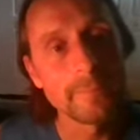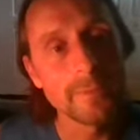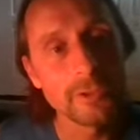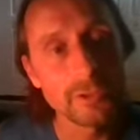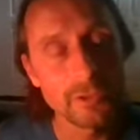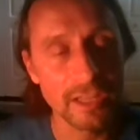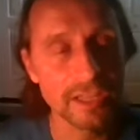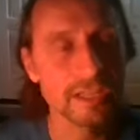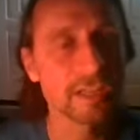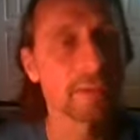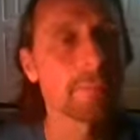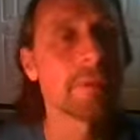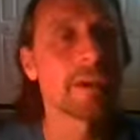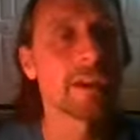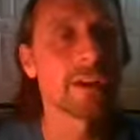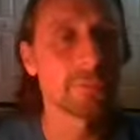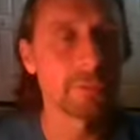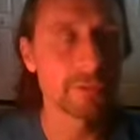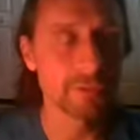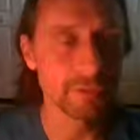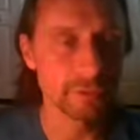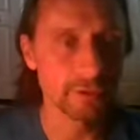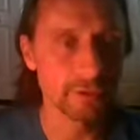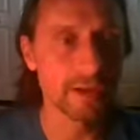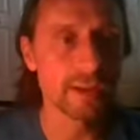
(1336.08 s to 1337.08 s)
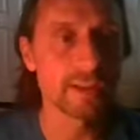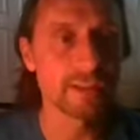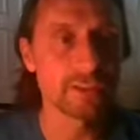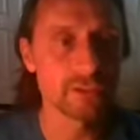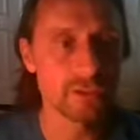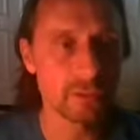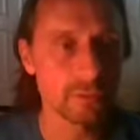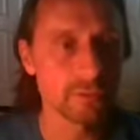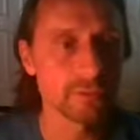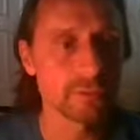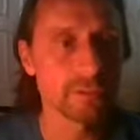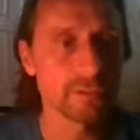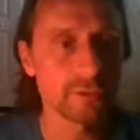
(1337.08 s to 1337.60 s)
You like it better with your hands
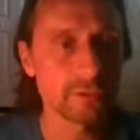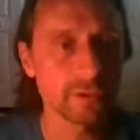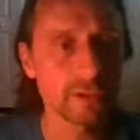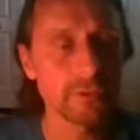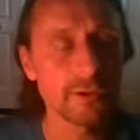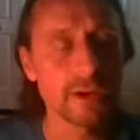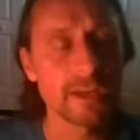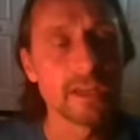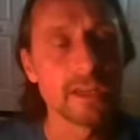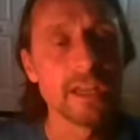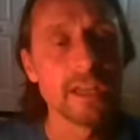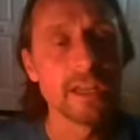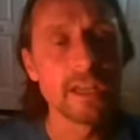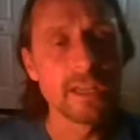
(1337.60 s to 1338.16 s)
holding. Okay, great.